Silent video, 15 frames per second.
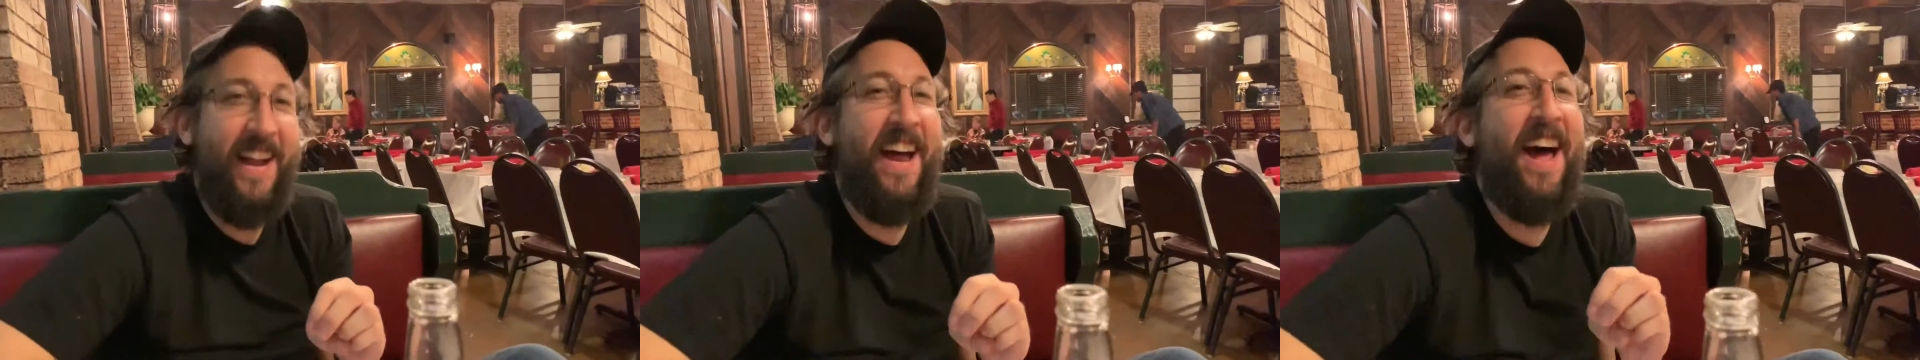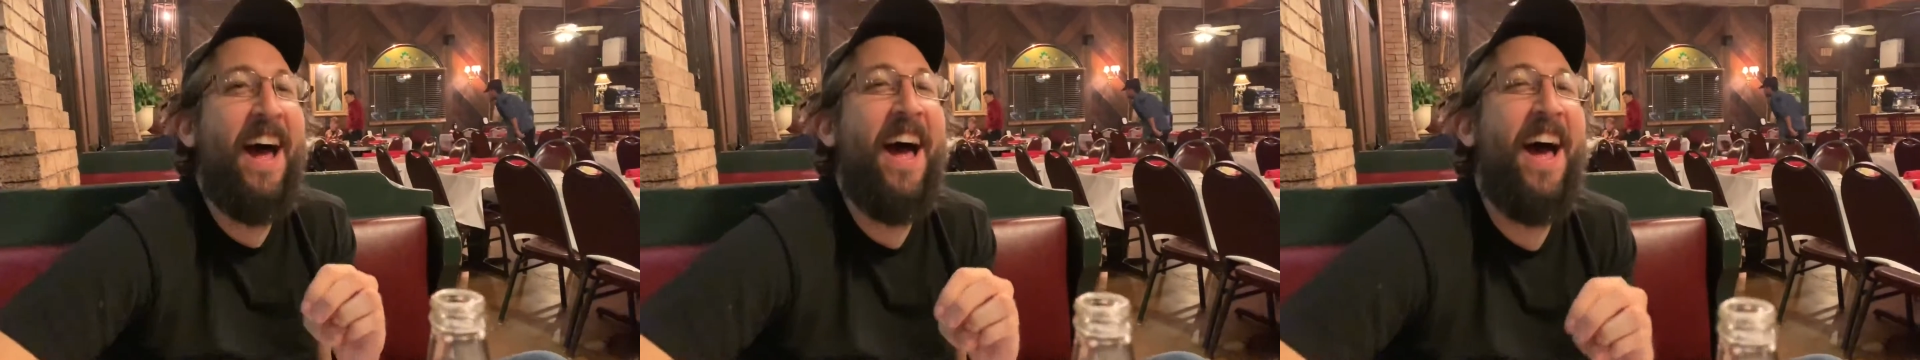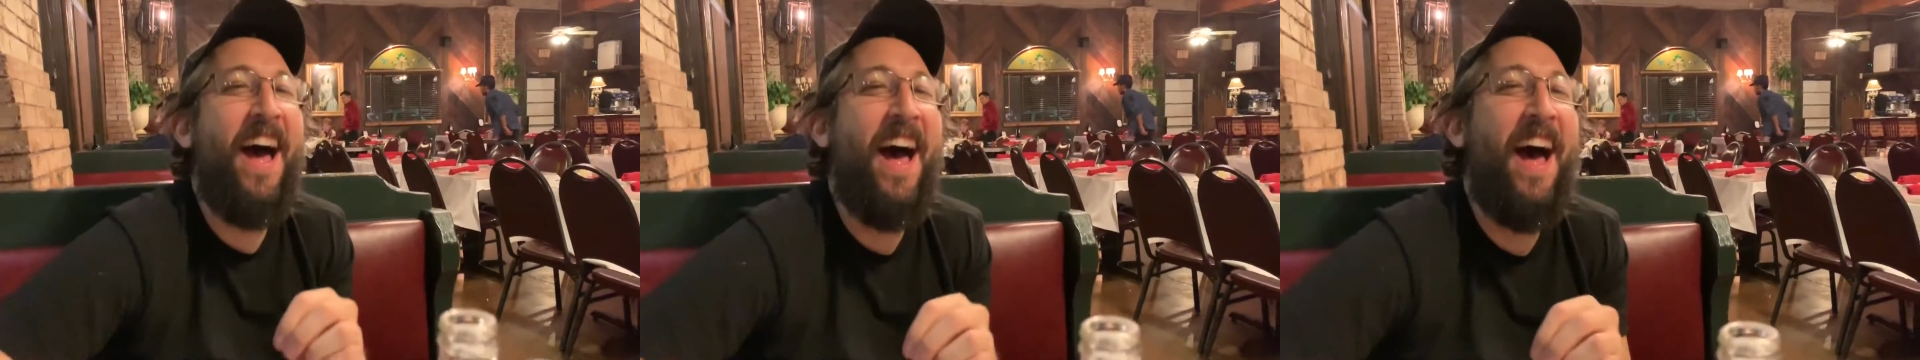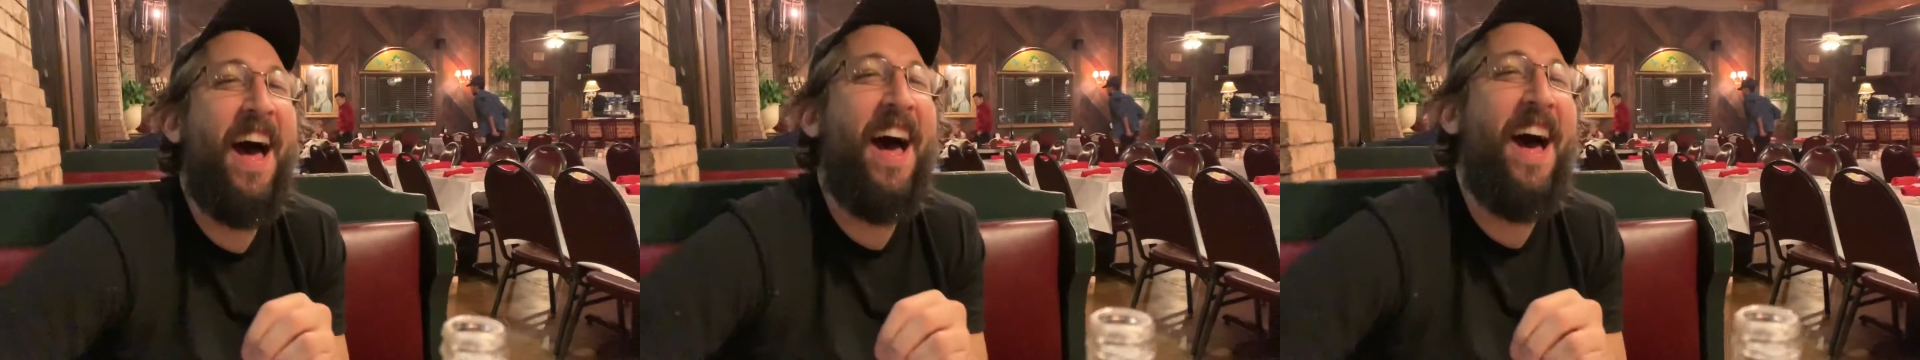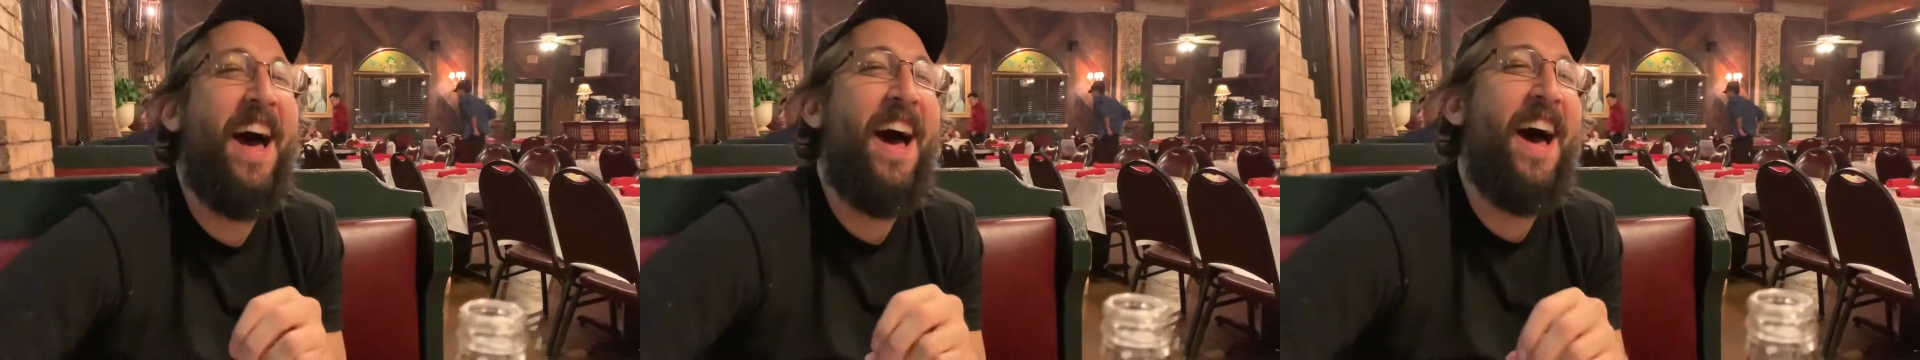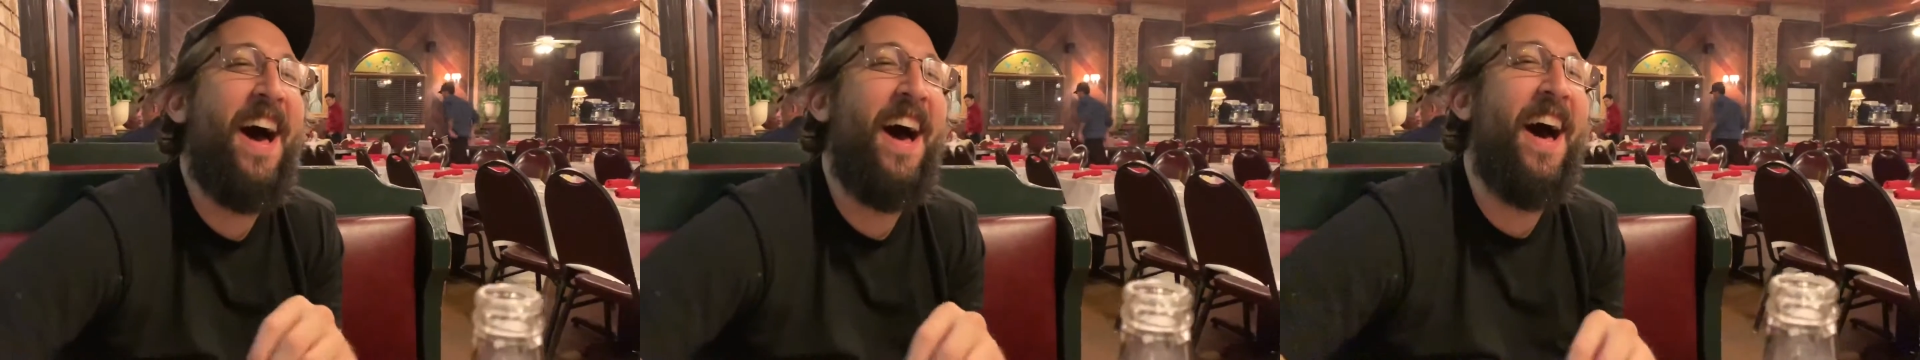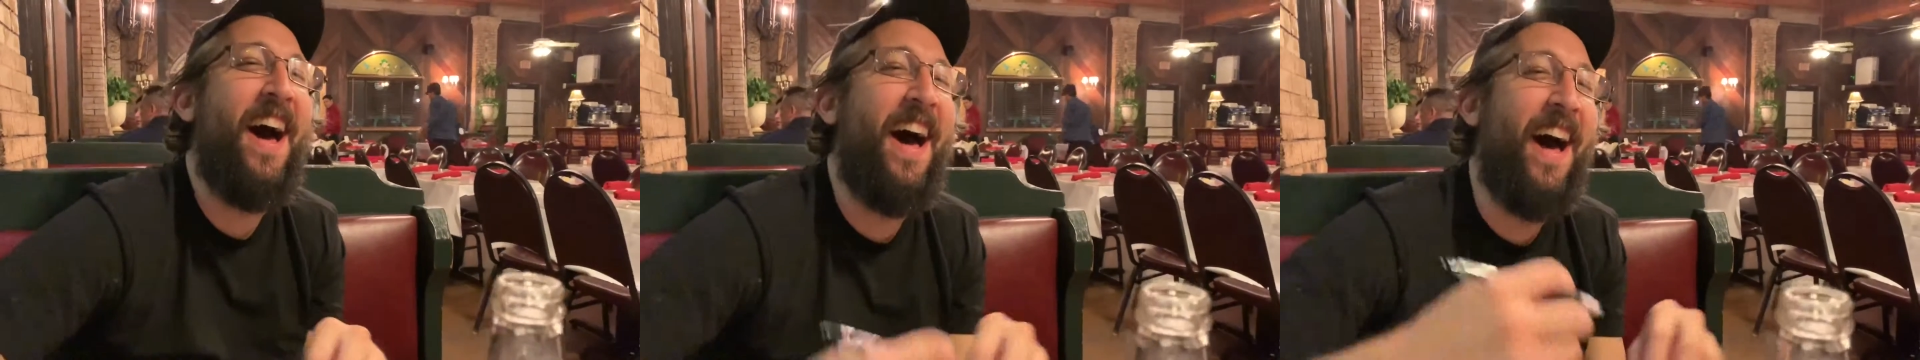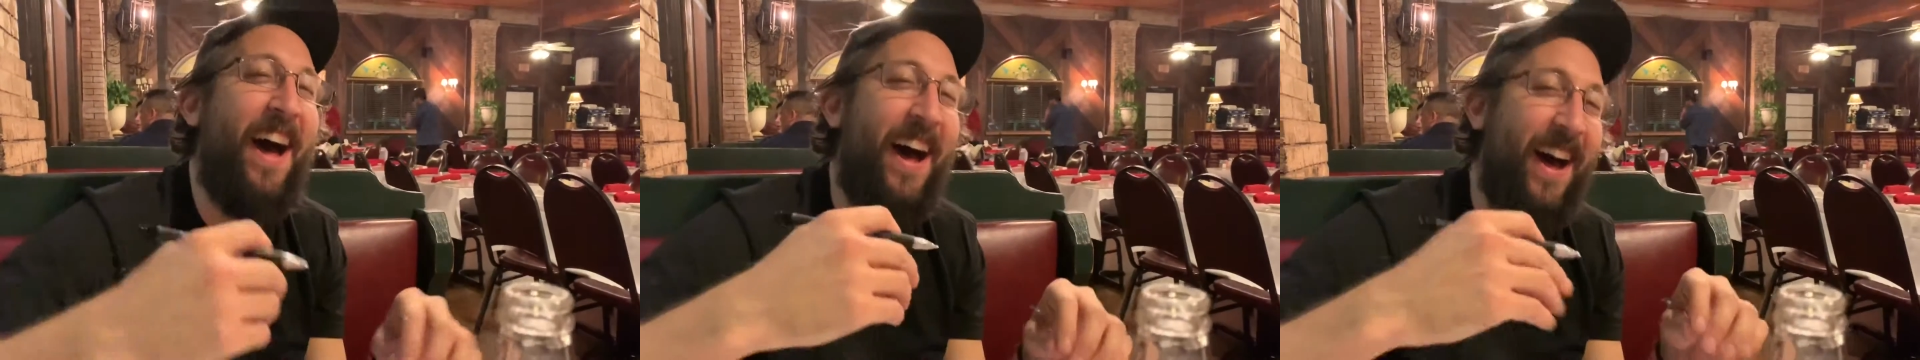and
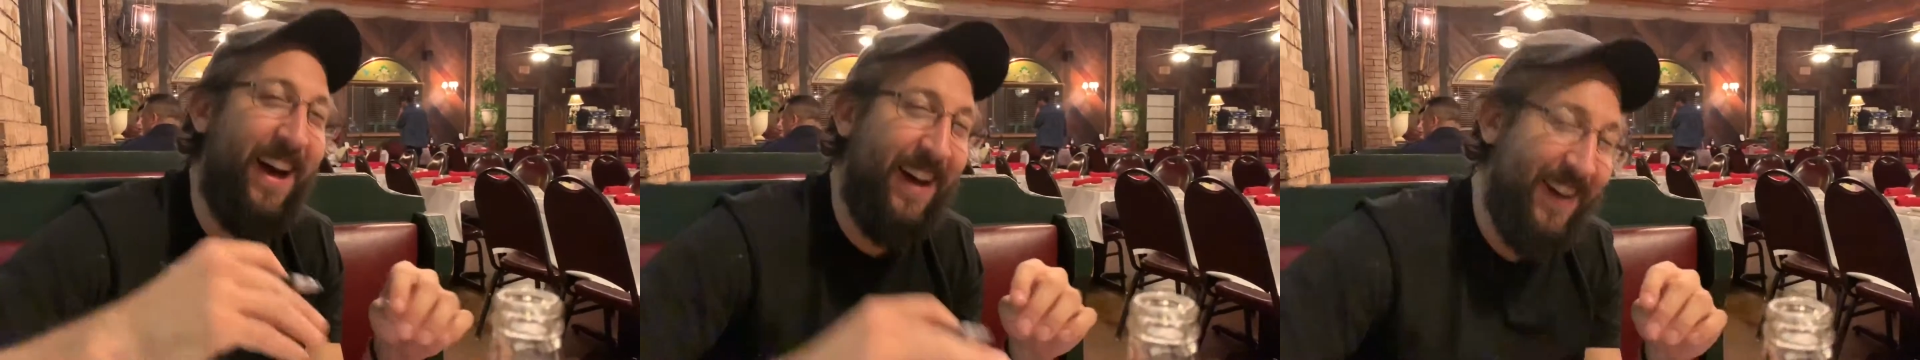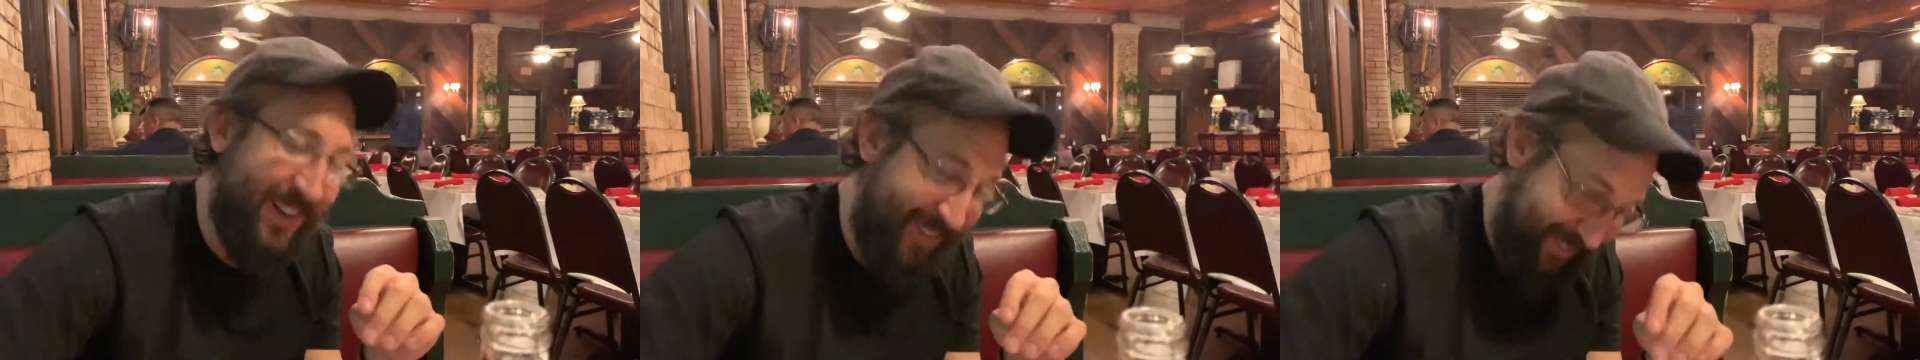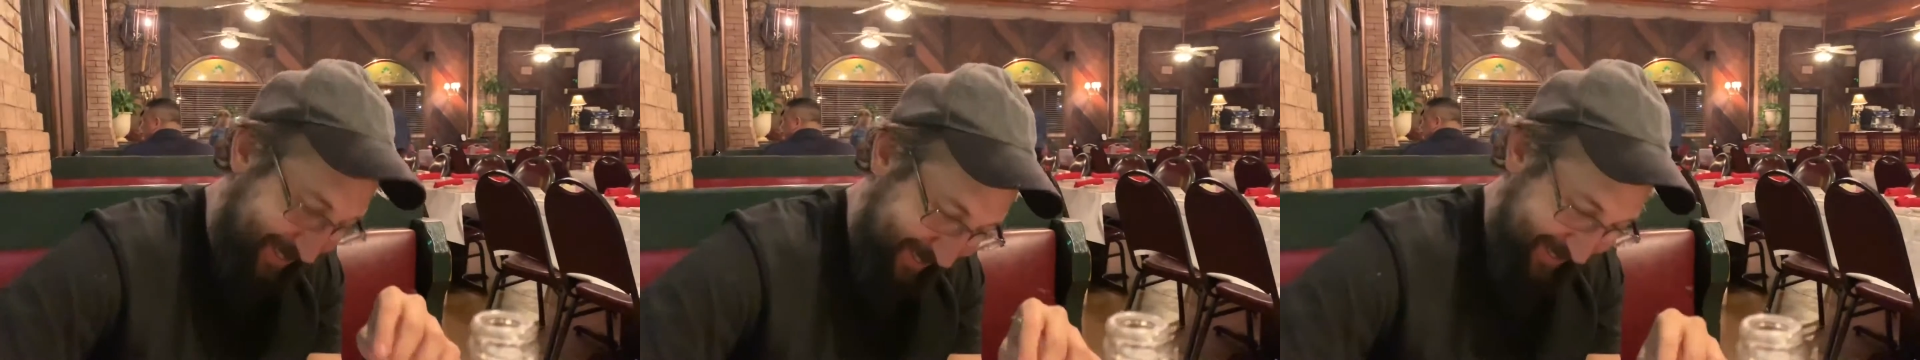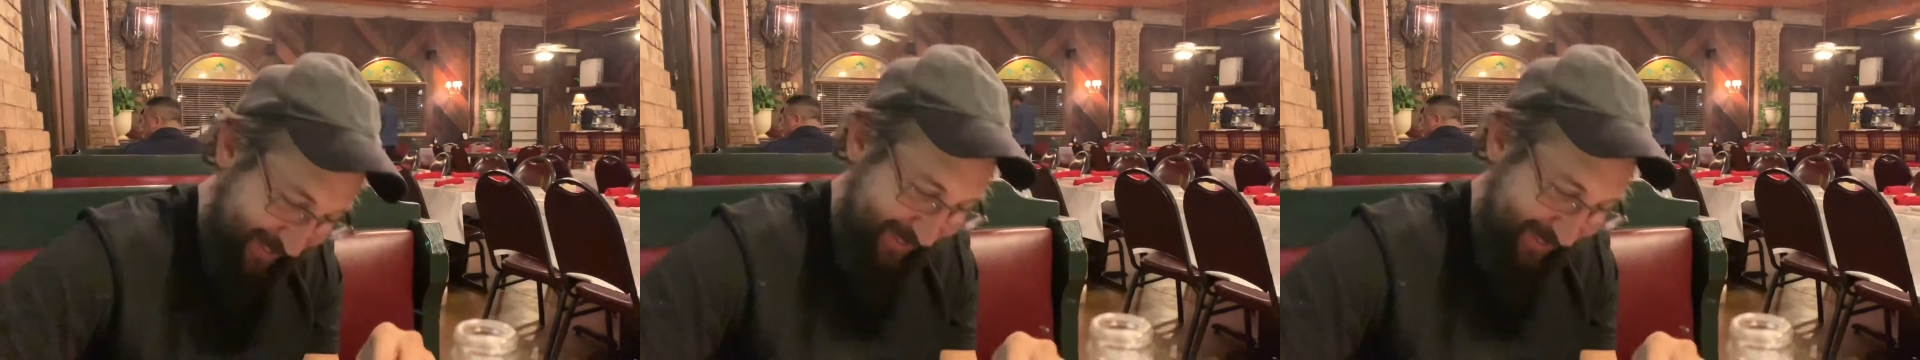Will is making me feel bad